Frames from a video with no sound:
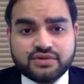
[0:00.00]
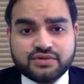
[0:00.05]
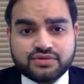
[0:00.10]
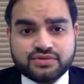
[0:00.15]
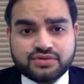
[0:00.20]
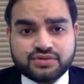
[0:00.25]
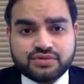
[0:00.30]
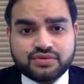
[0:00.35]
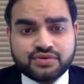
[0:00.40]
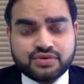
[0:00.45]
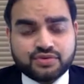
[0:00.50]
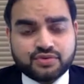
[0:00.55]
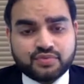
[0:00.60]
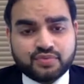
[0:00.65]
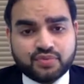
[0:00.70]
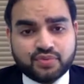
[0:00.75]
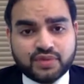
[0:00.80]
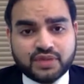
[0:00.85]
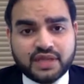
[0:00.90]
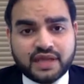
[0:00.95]
so, so you
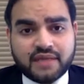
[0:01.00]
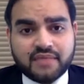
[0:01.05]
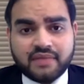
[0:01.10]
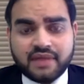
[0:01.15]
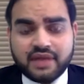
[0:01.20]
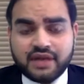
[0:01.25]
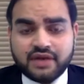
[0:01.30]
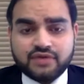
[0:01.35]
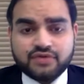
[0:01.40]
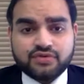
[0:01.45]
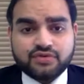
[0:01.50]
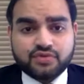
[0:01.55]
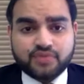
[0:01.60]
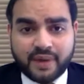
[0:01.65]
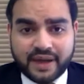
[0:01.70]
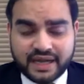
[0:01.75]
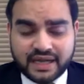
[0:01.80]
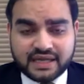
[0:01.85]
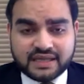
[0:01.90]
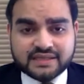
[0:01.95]
pull them into
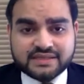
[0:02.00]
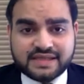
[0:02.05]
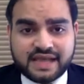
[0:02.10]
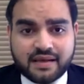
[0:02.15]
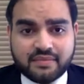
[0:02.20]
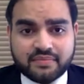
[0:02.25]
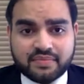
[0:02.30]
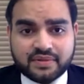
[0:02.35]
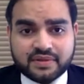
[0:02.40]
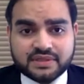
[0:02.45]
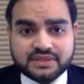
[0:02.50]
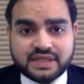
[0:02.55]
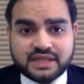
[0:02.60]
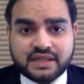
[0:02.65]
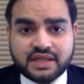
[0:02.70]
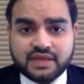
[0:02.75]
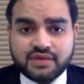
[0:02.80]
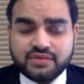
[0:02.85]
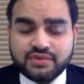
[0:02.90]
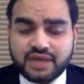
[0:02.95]
20 samples
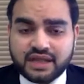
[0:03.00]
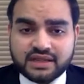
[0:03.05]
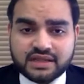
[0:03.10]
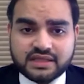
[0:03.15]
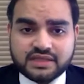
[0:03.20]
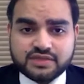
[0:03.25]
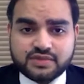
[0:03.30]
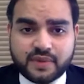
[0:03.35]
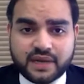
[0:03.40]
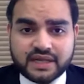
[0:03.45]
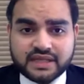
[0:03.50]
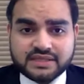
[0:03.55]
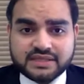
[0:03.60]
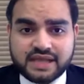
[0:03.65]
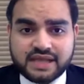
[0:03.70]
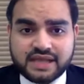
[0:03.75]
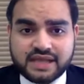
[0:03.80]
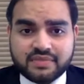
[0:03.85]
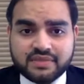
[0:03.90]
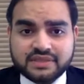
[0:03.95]
and then you run these
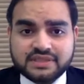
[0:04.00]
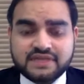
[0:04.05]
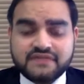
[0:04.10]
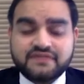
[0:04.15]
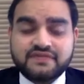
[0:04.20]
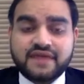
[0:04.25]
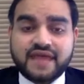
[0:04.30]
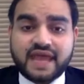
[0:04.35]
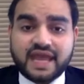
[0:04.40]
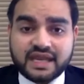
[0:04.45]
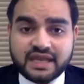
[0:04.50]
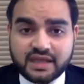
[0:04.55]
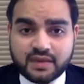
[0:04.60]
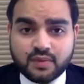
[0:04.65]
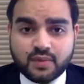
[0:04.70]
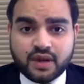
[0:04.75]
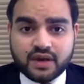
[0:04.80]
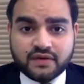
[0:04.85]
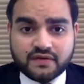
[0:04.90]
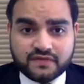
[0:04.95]
20 samples. If
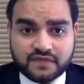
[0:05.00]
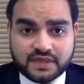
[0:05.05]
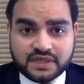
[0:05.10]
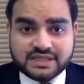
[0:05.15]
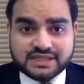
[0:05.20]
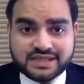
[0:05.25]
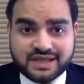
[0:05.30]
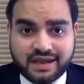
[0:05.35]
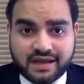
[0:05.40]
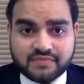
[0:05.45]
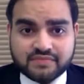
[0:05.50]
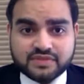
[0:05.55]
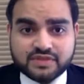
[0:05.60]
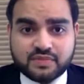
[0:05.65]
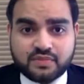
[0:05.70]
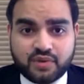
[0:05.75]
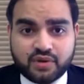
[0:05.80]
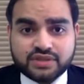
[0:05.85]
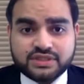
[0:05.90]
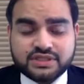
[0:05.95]
any one of these
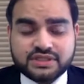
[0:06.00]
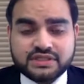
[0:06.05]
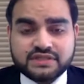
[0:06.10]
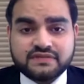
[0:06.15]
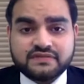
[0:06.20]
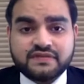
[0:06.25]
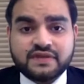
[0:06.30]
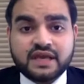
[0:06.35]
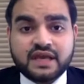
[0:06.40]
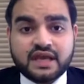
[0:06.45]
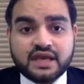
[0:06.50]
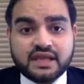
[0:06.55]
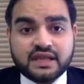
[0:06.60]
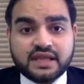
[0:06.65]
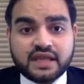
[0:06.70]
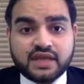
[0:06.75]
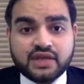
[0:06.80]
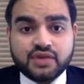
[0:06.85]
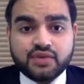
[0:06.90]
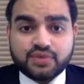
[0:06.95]
comes positive,
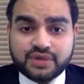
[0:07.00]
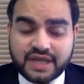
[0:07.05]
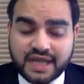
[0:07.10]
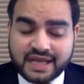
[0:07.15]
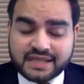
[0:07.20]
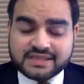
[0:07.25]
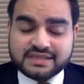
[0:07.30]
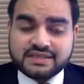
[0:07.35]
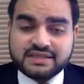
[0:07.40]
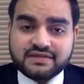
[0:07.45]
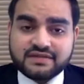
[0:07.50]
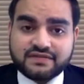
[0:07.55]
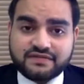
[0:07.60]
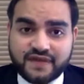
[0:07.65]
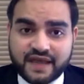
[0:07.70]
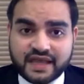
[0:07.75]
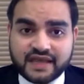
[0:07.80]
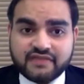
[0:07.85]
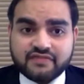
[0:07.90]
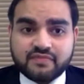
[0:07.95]
then you test the
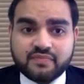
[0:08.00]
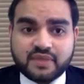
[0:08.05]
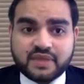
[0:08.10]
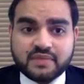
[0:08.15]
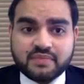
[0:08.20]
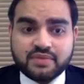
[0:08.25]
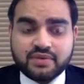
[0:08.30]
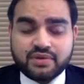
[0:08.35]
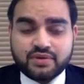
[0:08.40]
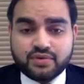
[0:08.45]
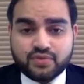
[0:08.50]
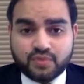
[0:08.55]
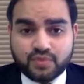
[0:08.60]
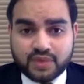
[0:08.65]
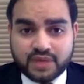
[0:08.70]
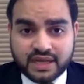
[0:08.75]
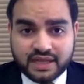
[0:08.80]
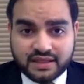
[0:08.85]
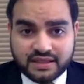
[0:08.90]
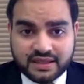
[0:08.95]
five people who
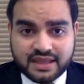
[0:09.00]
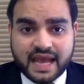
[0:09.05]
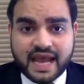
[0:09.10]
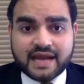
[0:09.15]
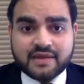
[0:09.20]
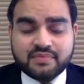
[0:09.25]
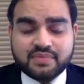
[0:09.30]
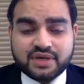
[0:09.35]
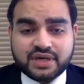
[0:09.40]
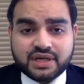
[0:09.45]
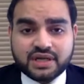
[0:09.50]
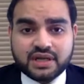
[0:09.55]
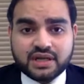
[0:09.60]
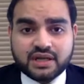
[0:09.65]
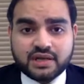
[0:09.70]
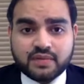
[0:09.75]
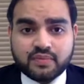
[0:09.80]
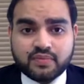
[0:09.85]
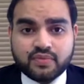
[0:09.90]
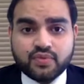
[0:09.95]
were in that
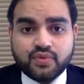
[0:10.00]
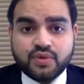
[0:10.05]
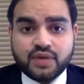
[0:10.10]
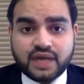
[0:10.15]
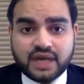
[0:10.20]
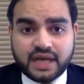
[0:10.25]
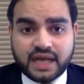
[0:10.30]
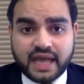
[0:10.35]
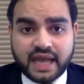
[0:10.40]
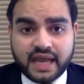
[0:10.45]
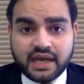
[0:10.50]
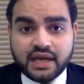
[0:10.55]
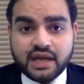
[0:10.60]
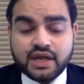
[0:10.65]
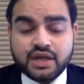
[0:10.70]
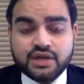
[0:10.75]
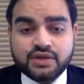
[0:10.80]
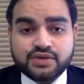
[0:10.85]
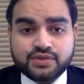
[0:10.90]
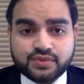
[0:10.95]
particular pool again
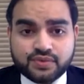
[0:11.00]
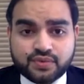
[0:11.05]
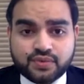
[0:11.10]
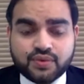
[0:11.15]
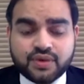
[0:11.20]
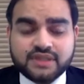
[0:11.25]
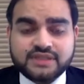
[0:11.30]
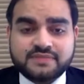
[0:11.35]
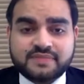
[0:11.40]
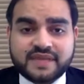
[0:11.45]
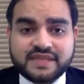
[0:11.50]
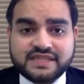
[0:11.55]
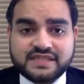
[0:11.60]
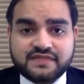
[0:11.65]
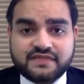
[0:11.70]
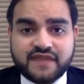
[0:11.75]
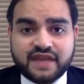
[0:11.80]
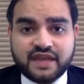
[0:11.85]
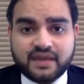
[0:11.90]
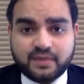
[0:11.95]
to
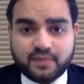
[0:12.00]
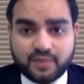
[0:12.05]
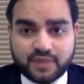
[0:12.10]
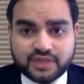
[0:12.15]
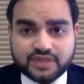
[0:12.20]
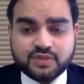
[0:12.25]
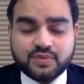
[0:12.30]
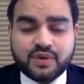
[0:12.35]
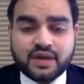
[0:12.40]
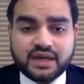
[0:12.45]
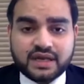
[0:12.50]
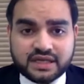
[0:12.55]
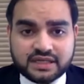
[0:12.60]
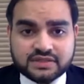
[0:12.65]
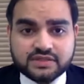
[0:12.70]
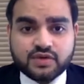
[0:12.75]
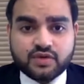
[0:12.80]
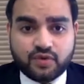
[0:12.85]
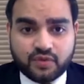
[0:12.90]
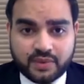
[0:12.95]
specify which
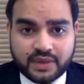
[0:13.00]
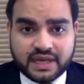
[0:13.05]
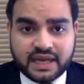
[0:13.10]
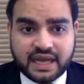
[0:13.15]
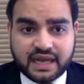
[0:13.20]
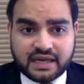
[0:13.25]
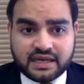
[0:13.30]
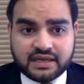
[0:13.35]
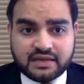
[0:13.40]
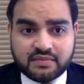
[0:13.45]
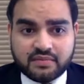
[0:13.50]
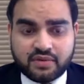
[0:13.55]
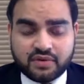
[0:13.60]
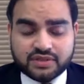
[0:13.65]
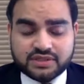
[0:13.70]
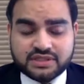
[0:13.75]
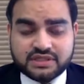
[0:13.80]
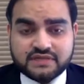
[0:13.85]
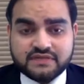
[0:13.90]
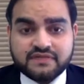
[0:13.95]
one is COVID-19
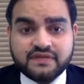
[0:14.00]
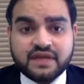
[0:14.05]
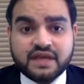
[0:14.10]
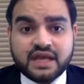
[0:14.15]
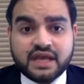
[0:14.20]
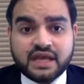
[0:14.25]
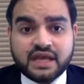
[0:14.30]
positive.